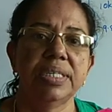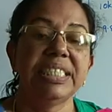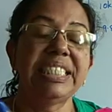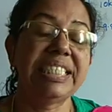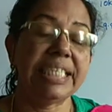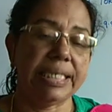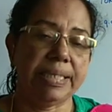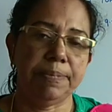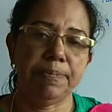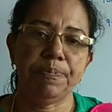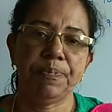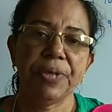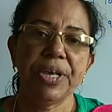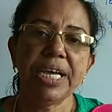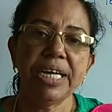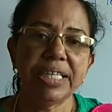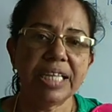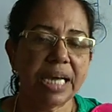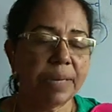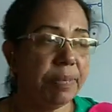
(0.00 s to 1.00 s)
g.
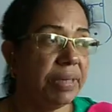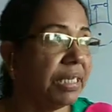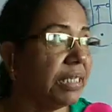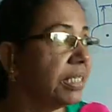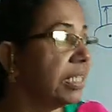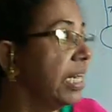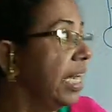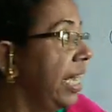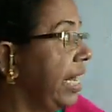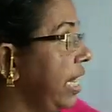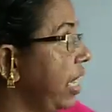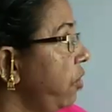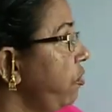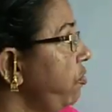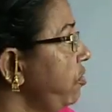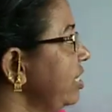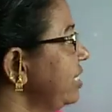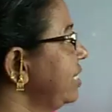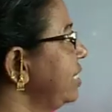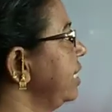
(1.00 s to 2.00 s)
That means now
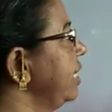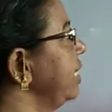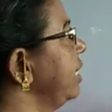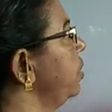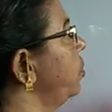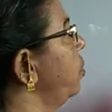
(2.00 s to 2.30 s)
we studied